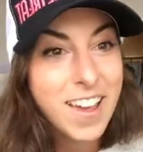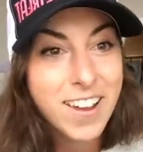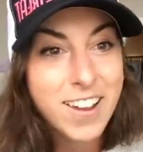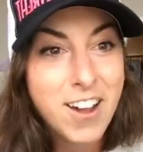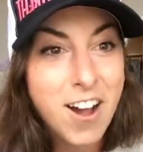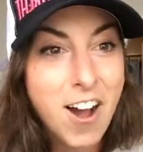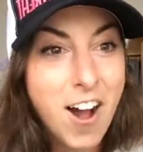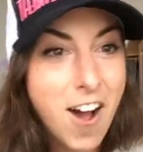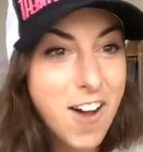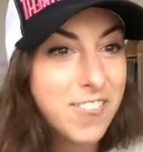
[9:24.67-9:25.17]

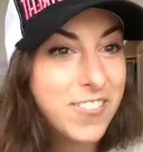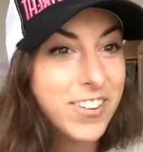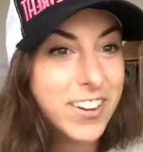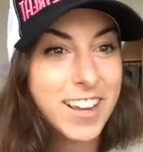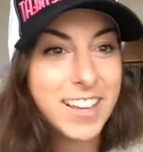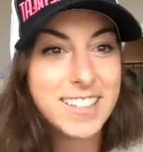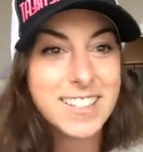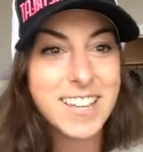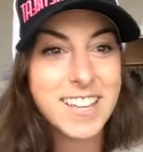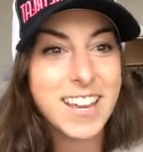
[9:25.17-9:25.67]

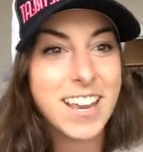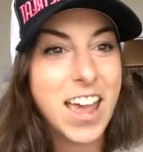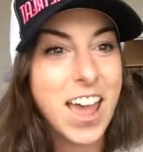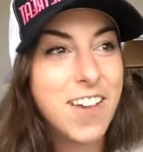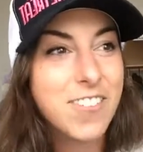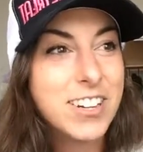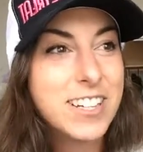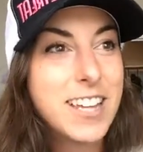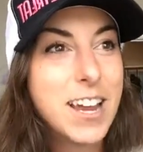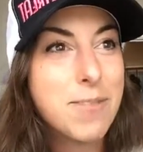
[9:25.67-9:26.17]
confidence. Like
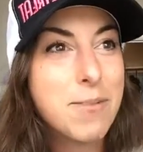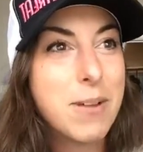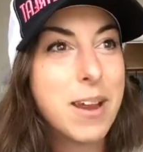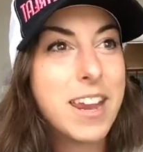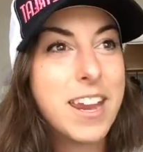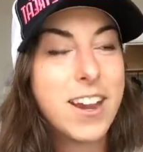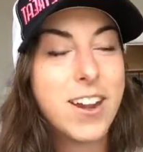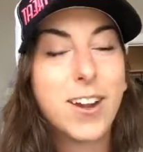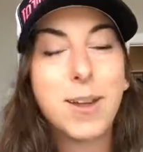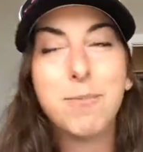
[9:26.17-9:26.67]
every time I
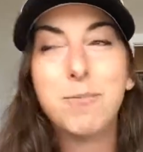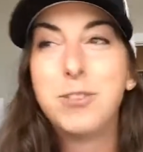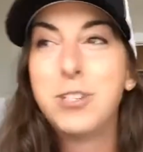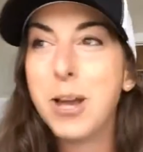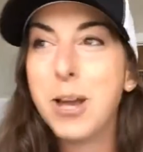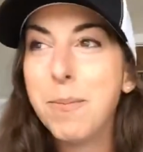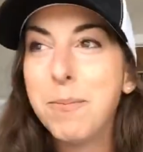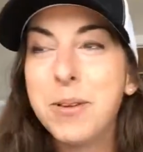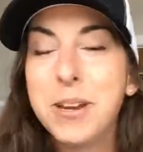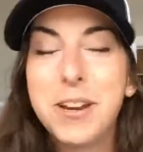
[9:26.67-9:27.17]
hear it, I'm
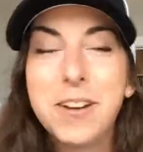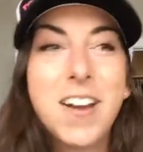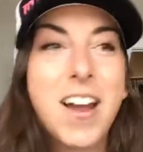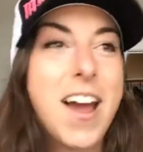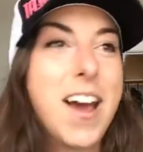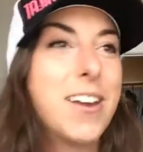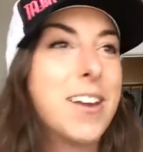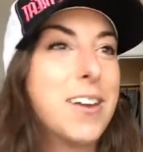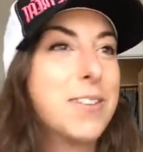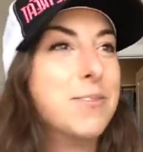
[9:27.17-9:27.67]
jumping
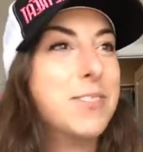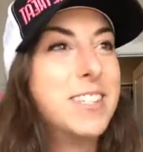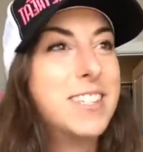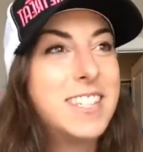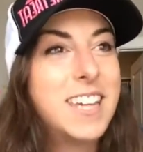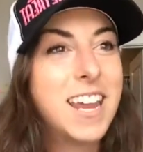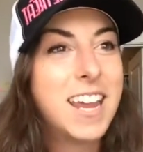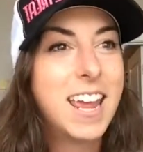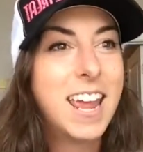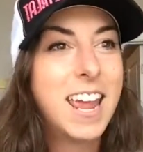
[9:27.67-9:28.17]
around, I'm
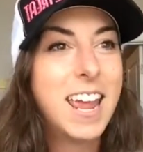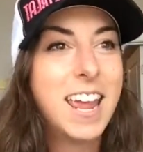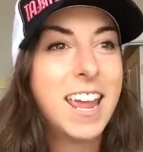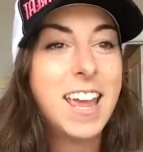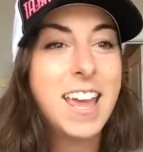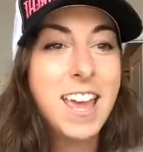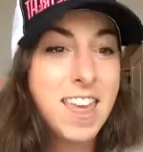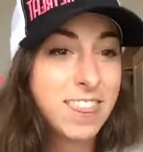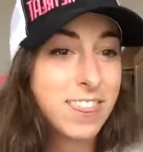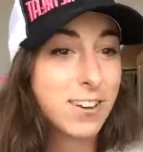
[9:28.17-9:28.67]
singing.
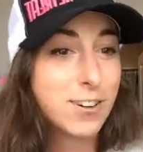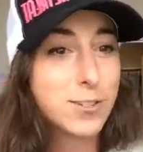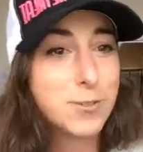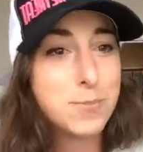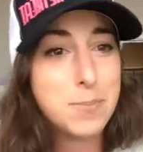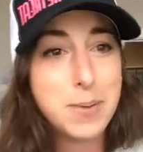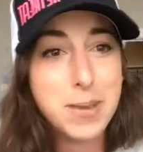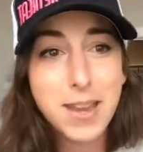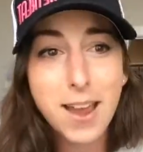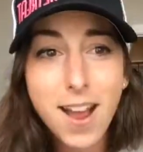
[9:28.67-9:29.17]
There's
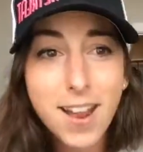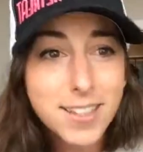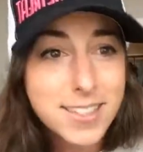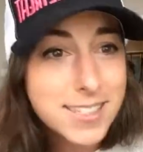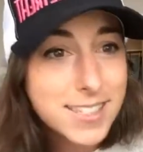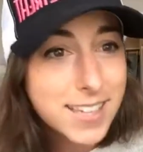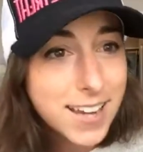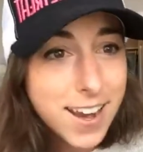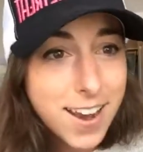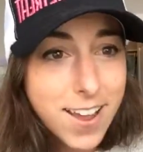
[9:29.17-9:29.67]

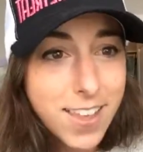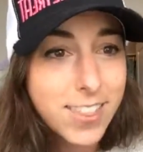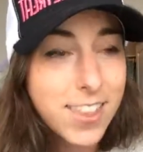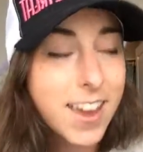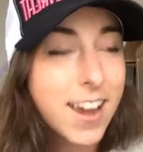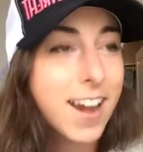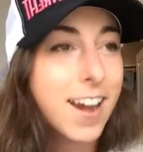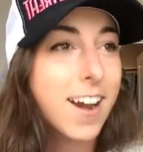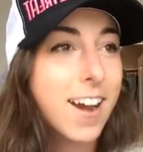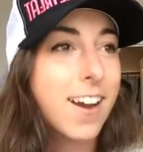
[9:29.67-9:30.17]
Beyonce on
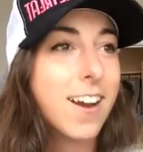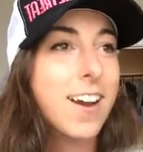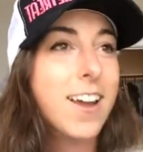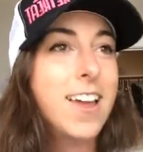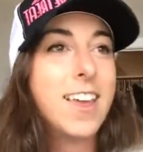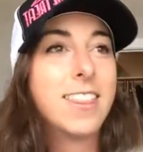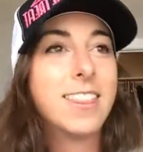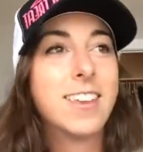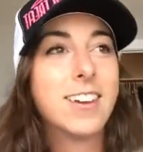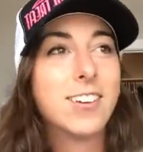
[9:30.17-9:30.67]
there.
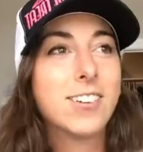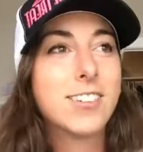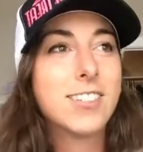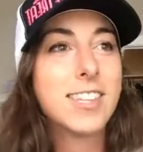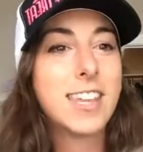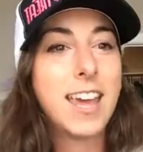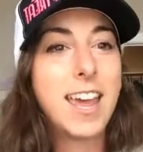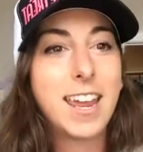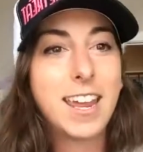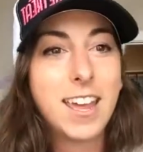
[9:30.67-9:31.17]
There's
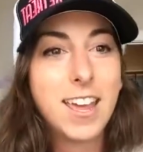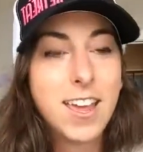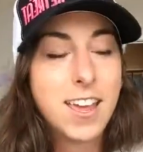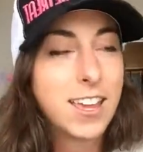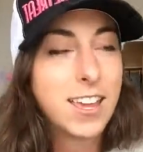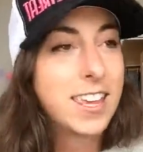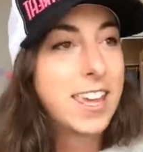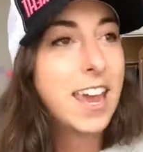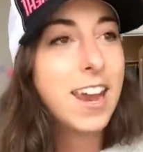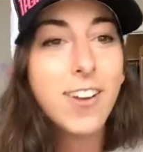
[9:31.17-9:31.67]
like
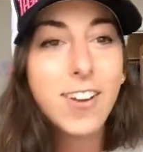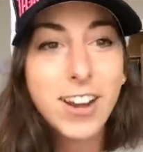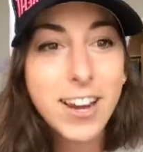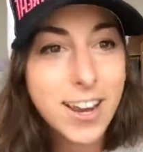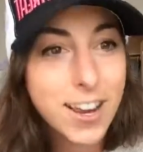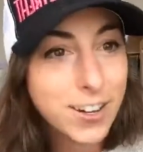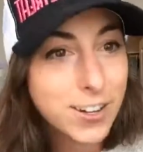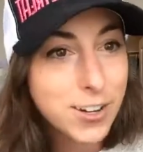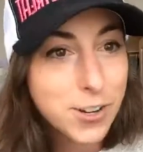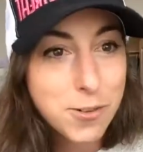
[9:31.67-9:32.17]
Carrie
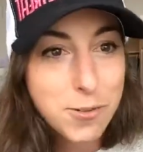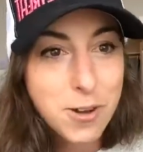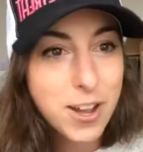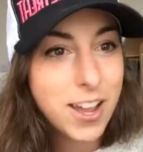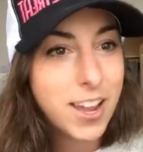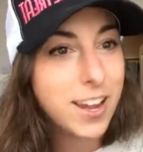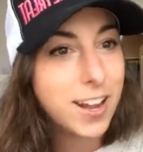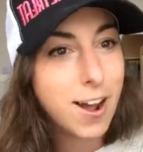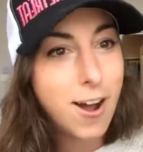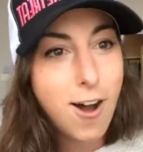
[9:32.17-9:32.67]

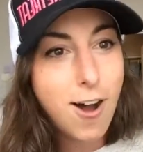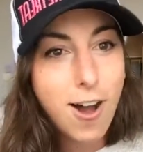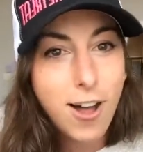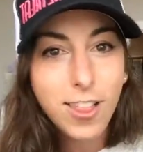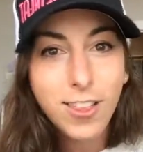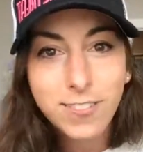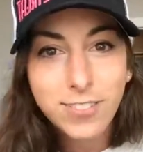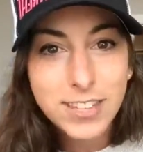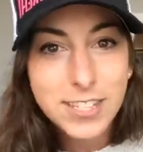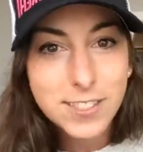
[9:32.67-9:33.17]
Underwood,
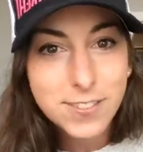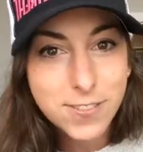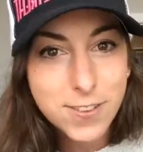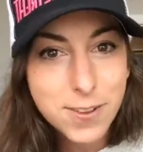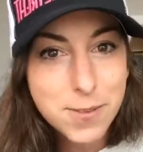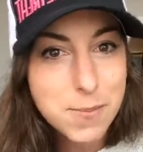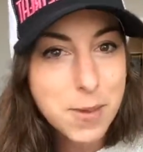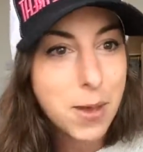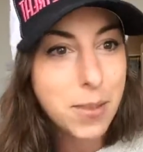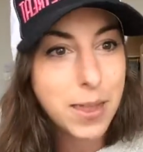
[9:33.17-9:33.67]
all of these
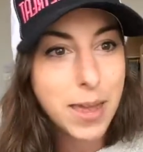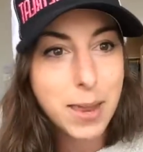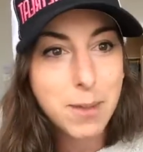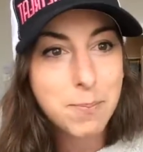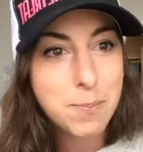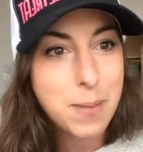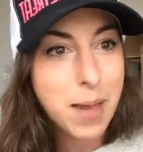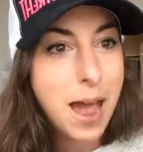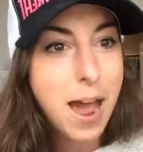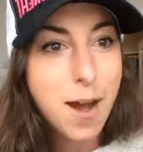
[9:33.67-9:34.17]
female
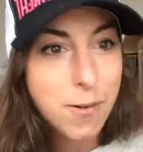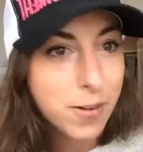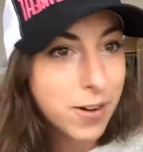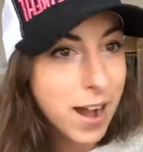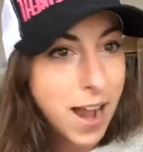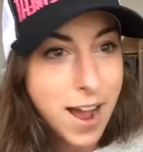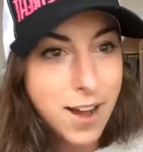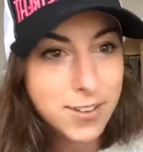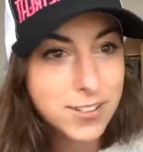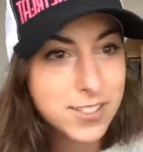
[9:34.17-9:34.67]
like
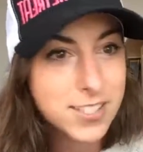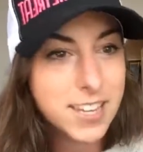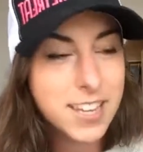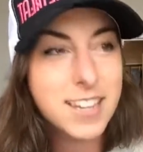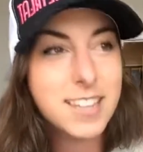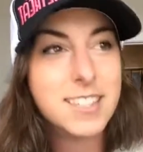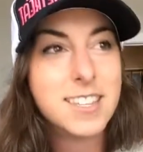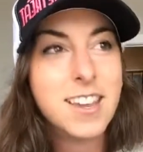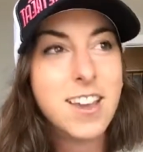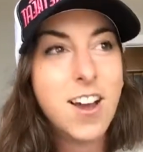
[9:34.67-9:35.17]
powerhouses